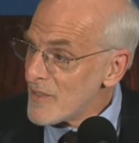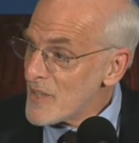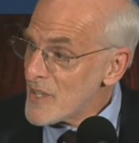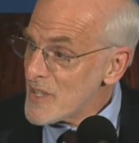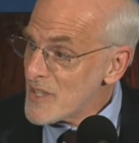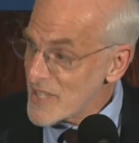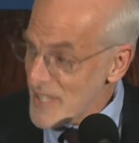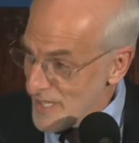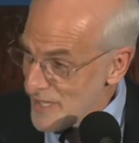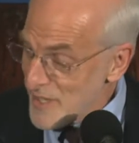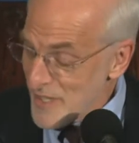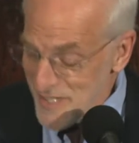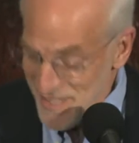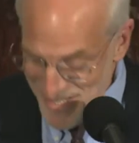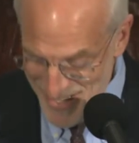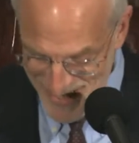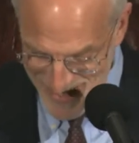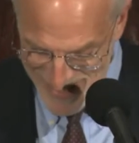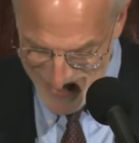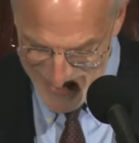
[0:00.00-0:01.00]

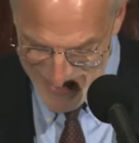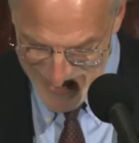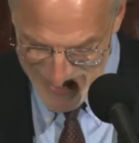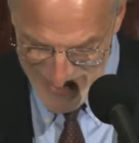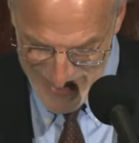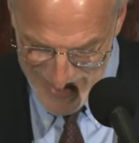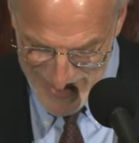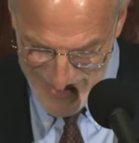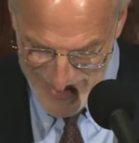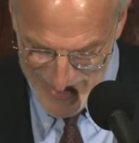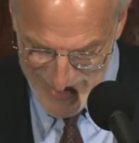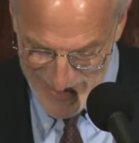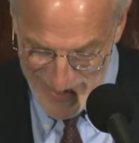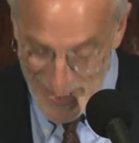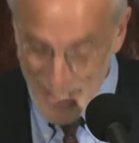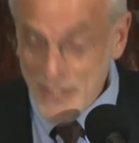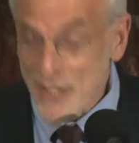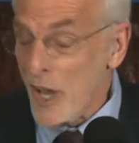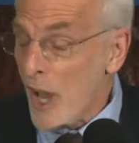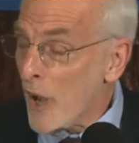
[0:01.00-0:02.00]
seated,
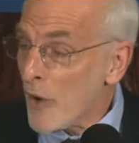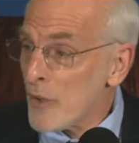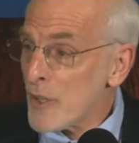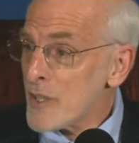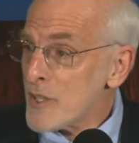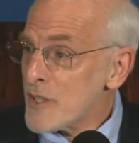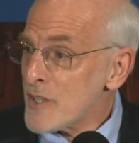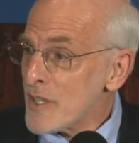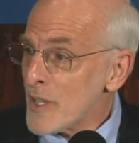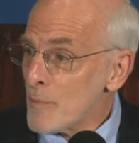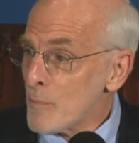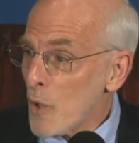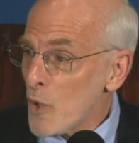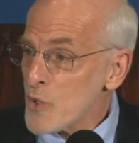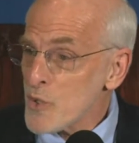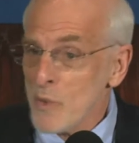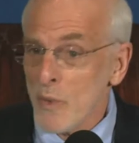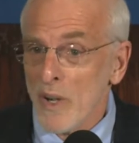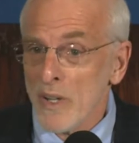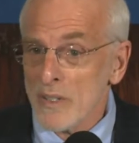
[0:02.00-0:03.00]
acknowledged, and
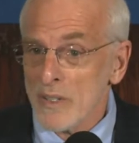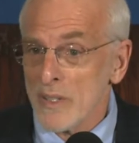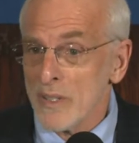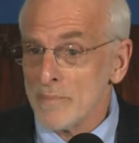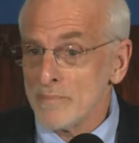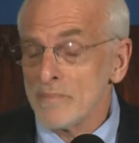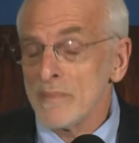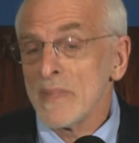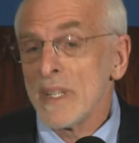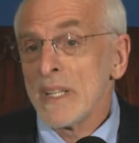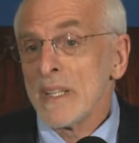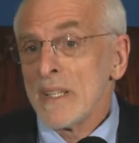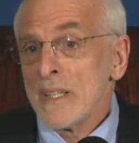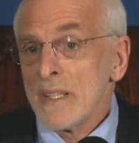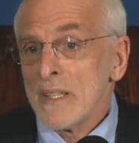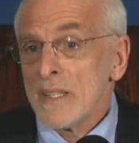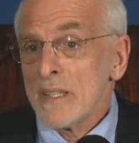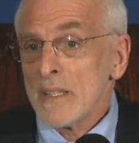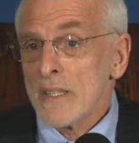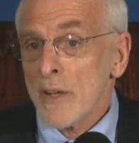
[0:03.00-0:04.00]
most welcome,
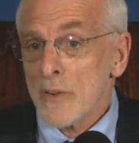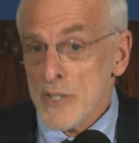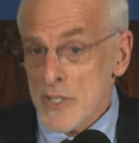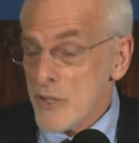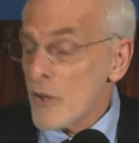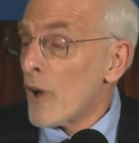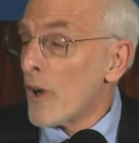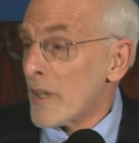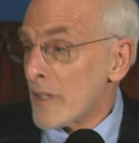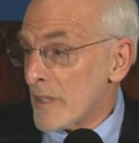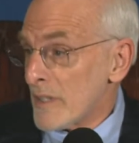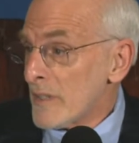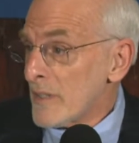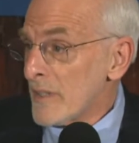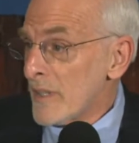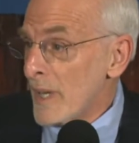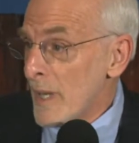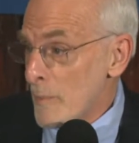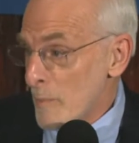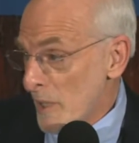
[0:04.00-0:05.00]
Larry's daughter,
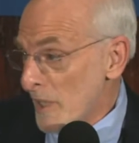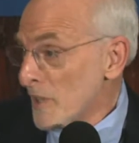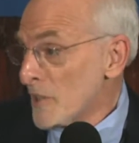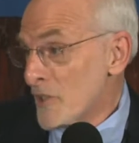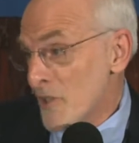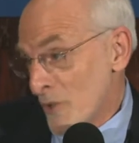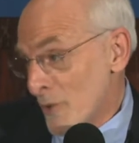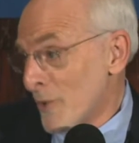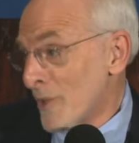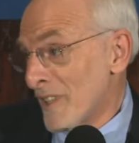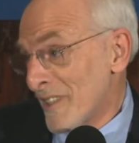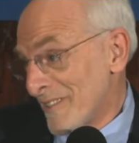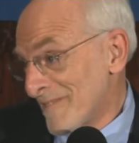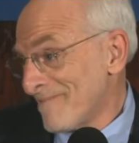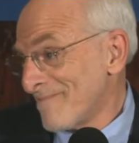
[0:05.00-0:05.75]
Amy LeSueur.